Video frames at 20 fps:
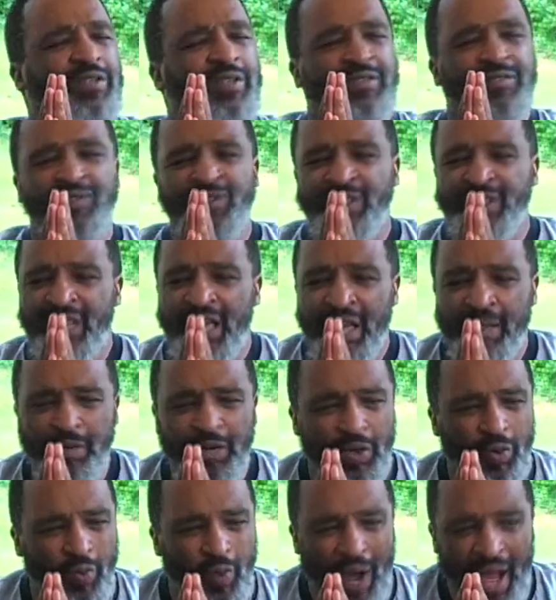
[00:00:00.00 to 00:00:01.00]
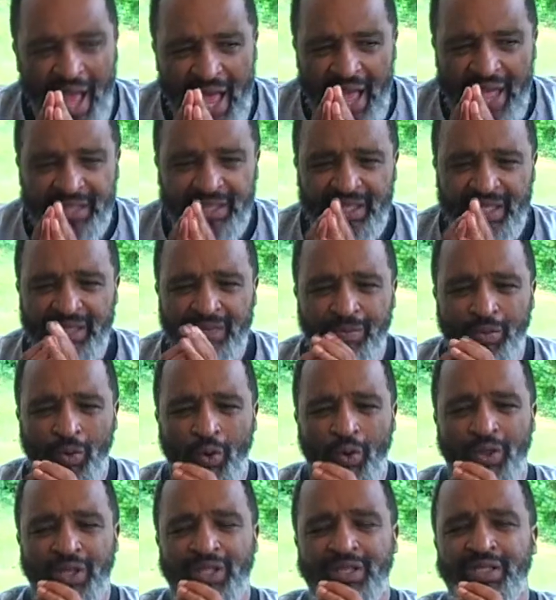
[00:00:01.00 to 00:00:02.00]
was able to rise this
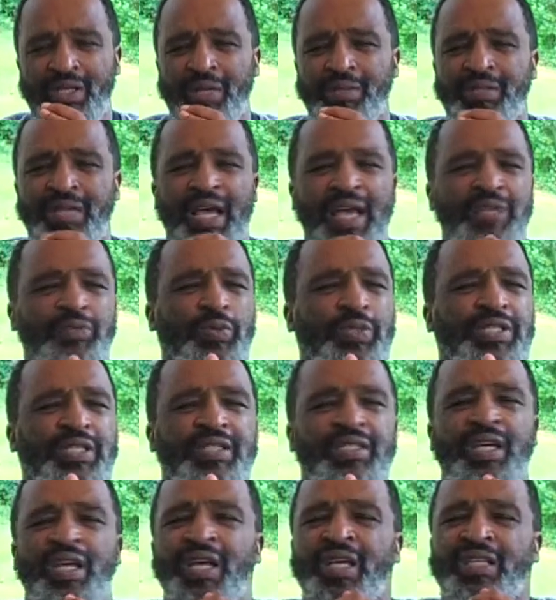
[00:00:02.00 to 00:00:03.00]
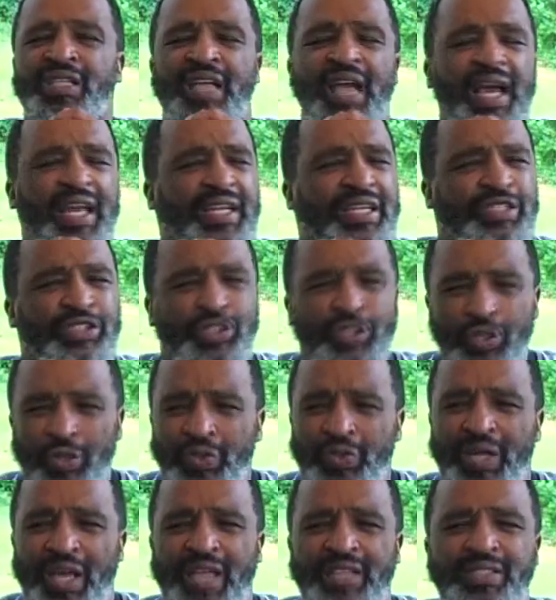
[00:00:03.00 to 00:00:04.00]
morning. Sometimes we just got to
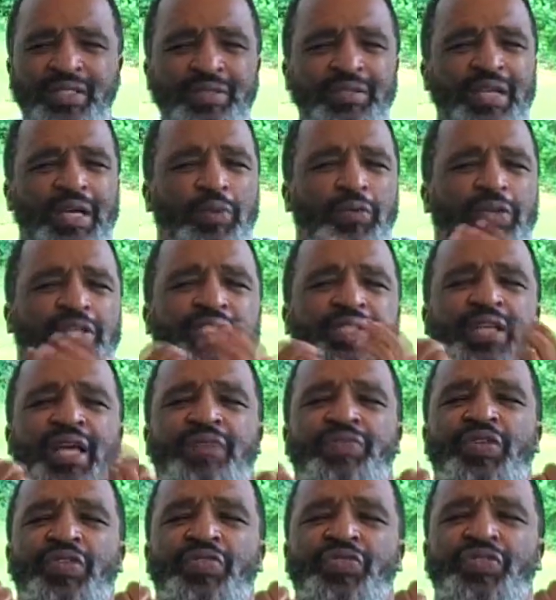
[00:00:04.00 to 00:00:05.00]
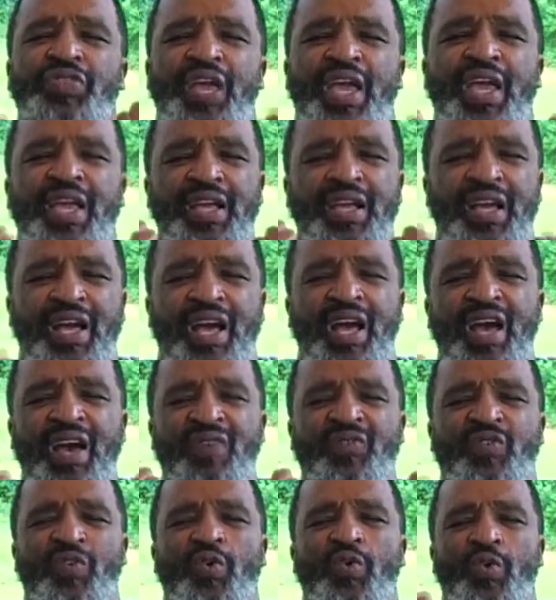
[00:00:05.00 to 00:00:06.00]
do that. Sometimes we just have to thank God
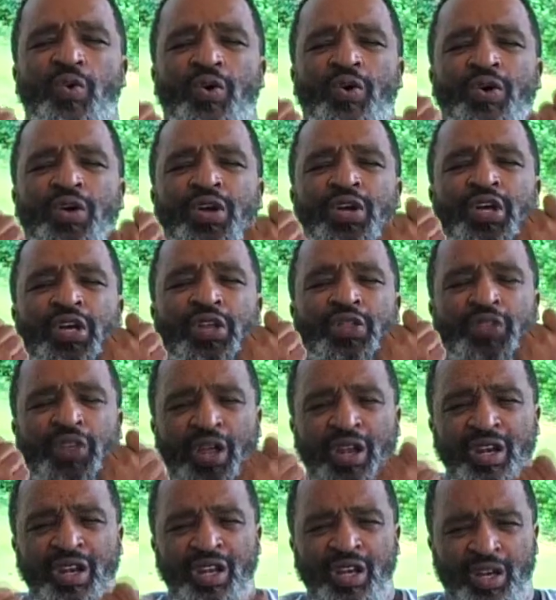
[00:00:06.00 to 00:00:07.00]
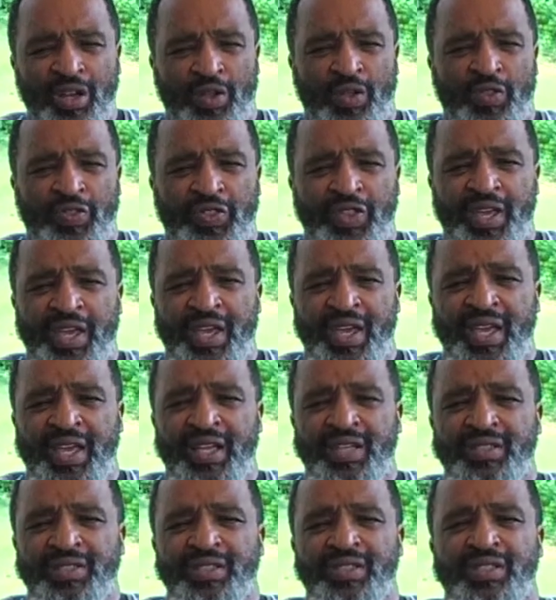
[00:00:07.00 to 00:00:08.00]
for the little
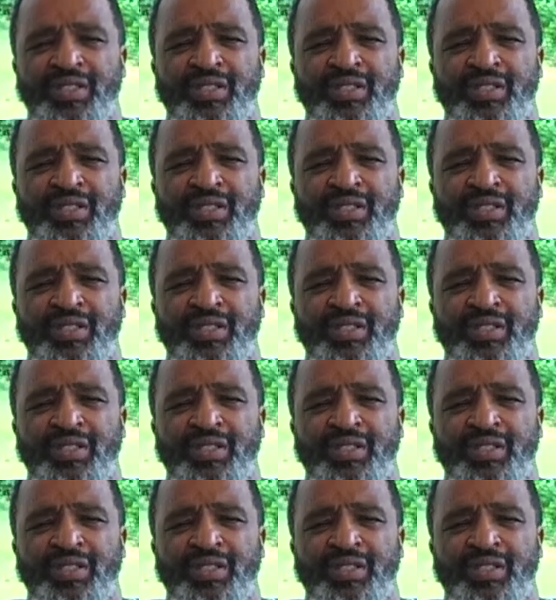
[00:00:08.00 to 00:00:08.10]
things